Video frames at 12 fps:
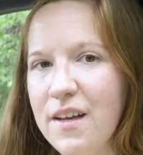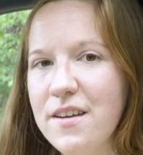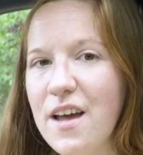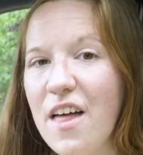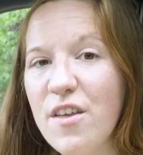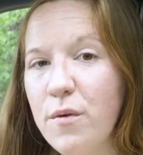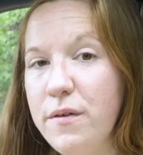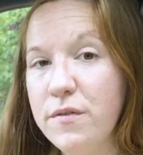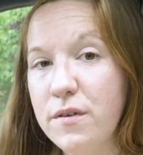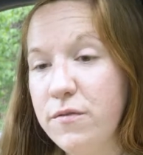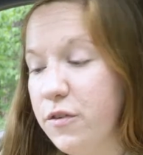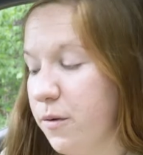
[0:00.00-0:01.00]
Now that we've
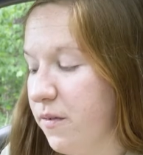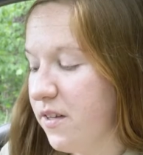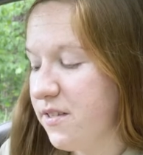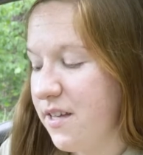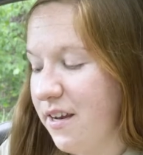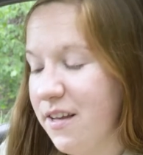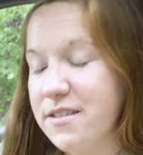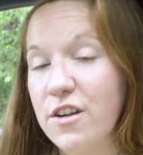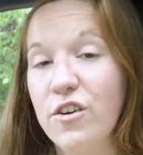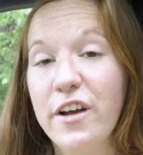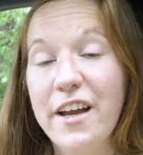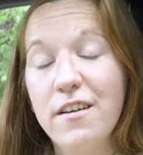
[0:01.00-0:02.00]
confirmed the settings on
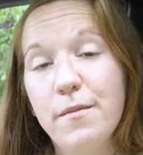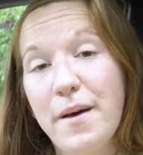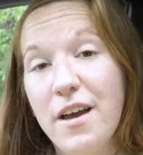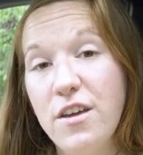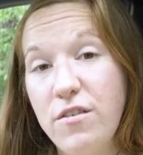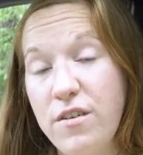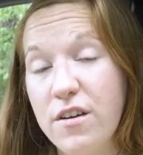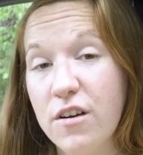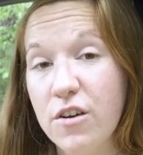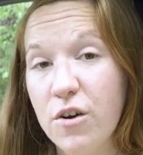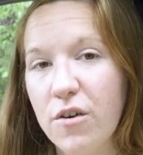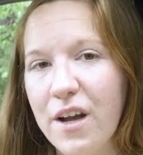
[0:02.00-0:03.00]
our Anabat unit are
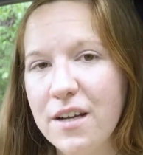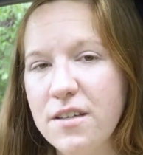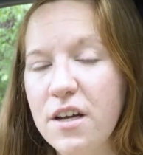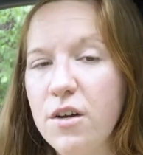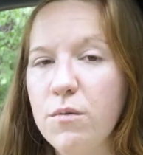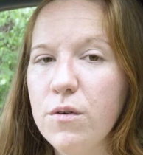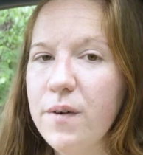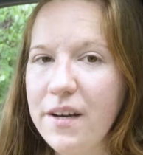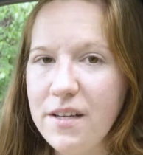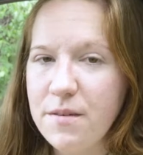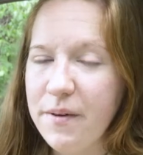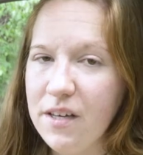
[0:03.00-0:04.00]
correct, we're
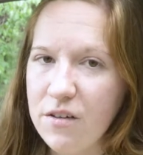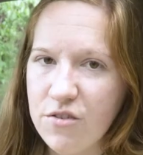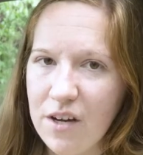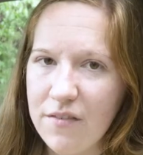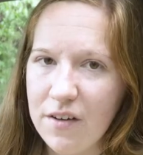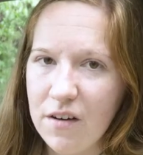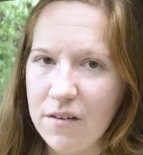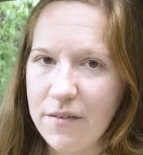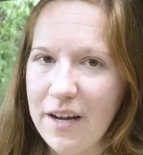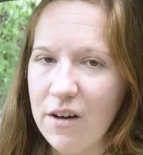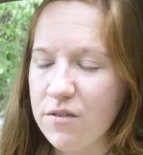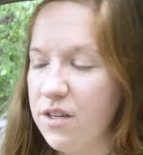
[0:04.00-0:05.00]
ready to begin driving our
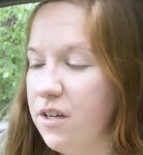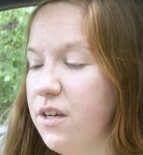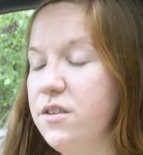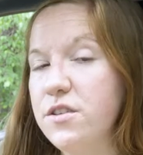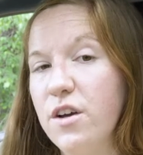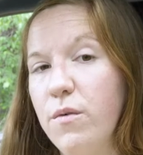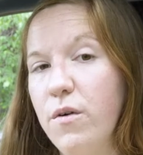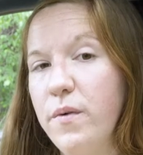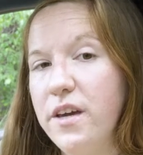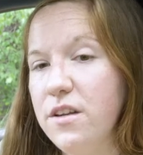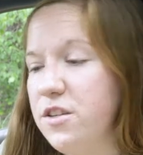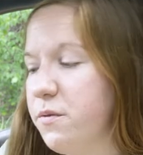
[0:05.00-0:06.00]
route. So what we
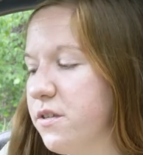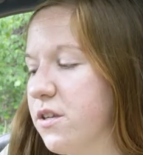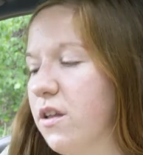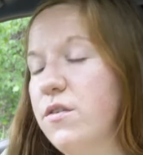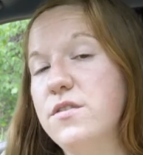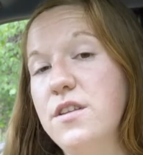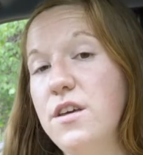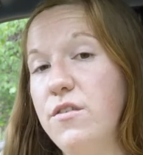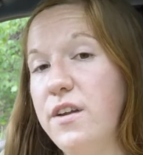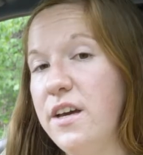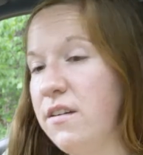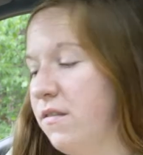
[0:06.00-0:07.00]
can do is close the
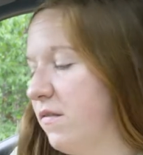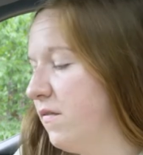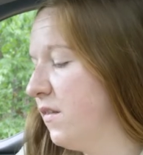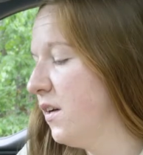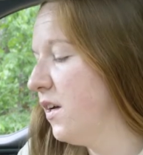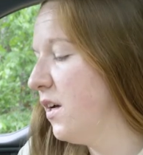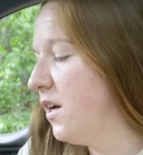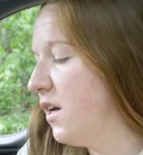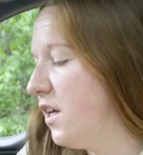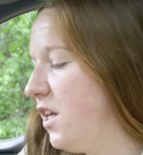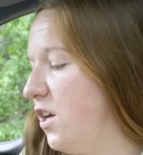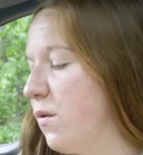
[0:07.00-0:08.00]
unit.
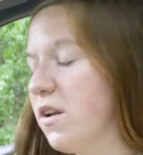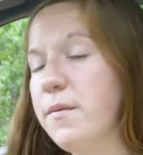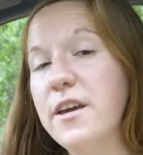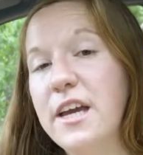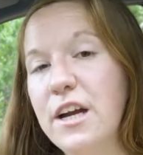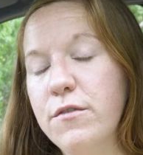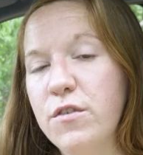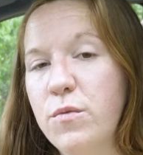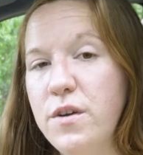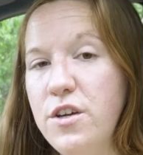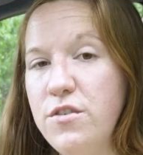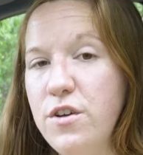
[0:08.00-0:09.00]
You want to be careful
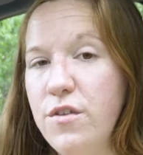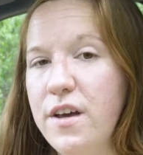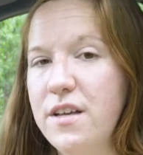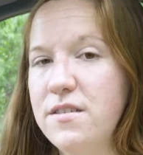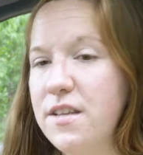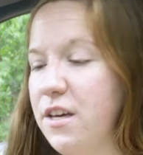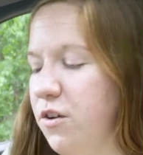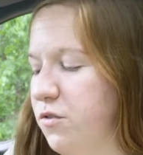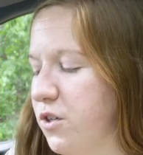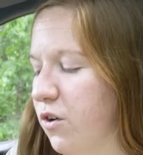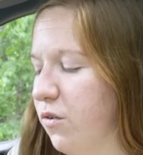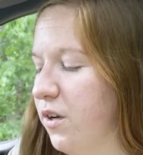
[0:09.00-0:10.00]
when you do this that you
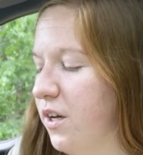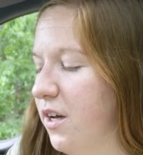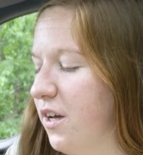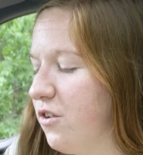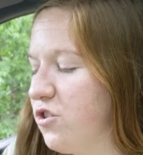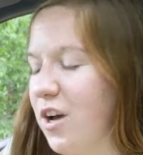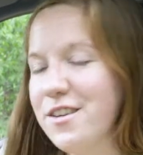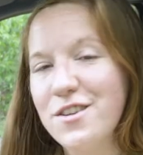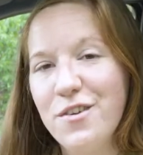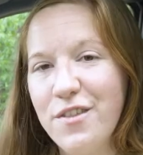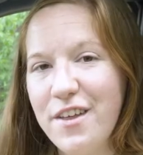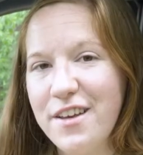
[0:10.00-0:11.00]
don't
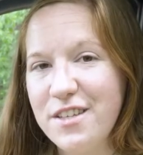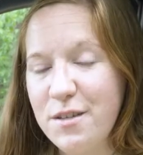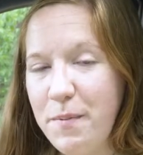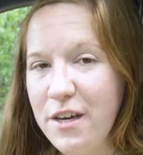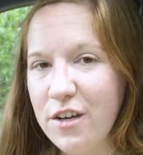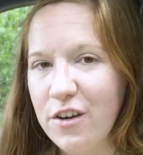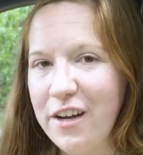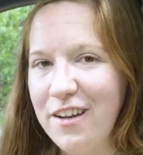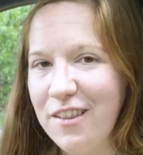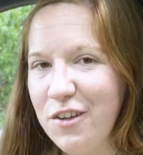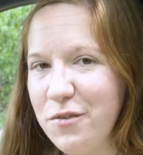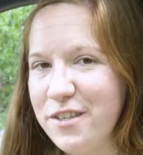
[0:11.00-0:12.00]
jostle the speaker
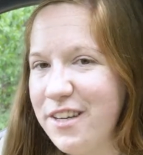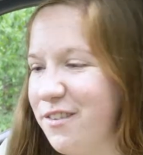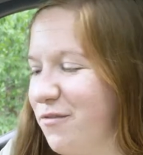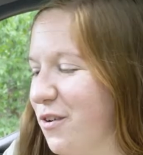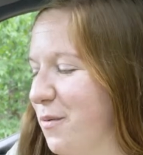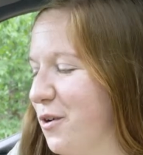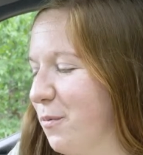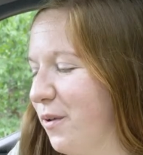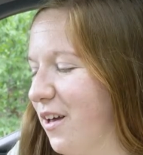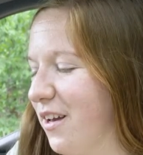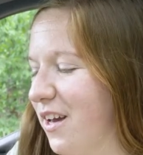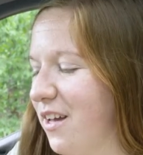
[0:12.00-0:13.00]
and lose it from your
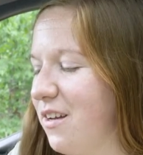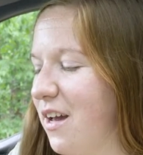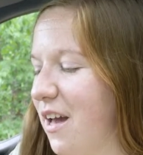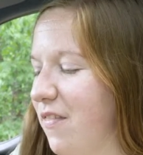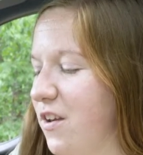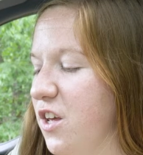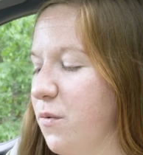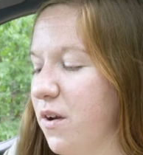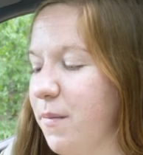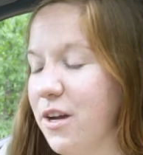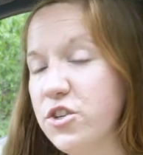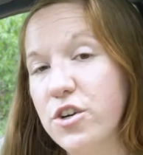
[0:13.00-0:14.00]
plug-in, and then you want to
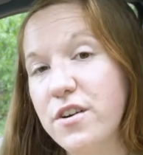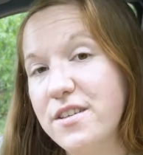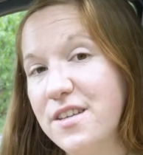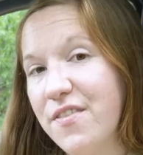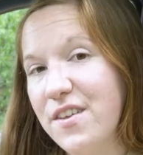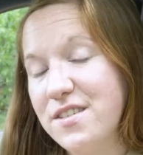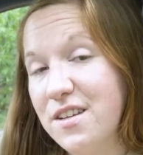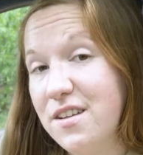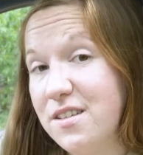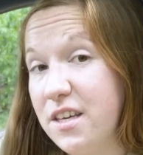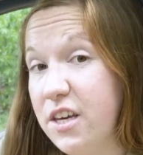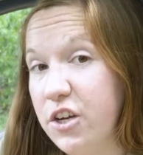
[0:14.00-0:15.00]
make sure to set this in a
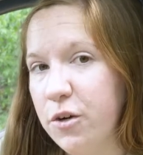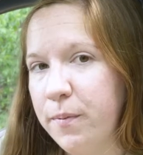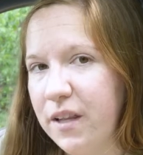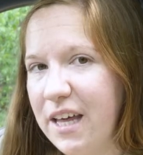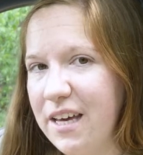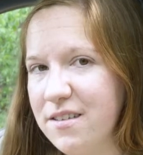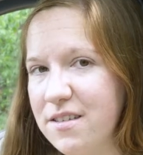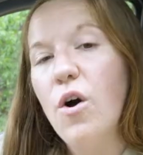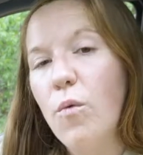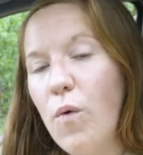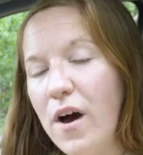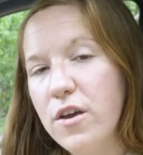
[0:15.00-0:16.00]
secure place.
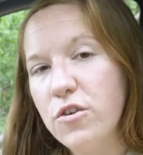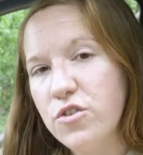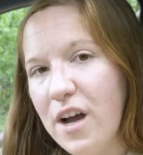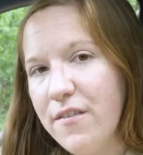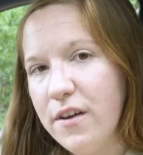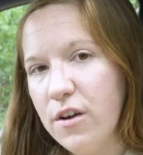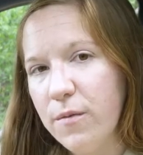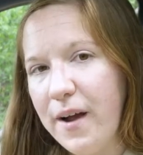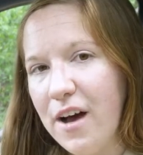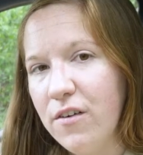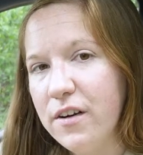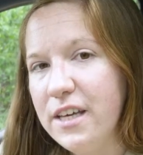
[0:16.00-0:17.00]
While you're driving your
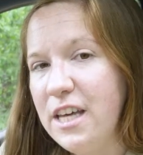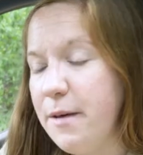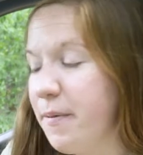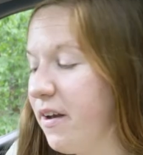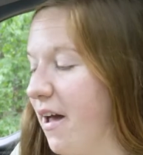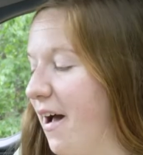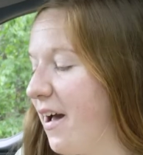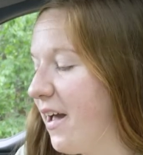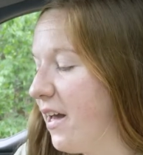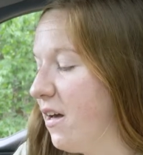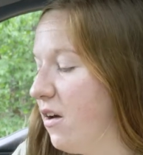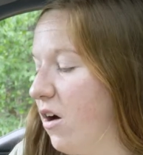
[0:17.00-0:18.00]
route, keep an
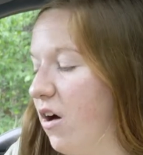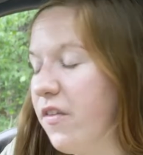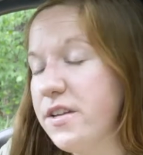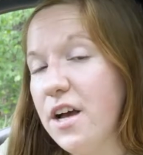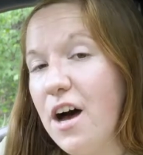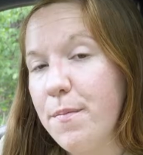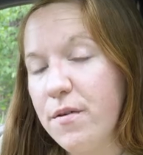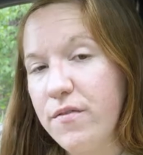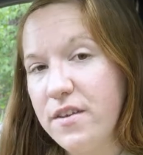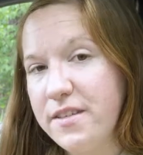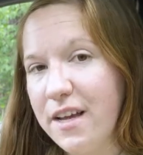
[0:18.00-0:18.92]
eye on the top of this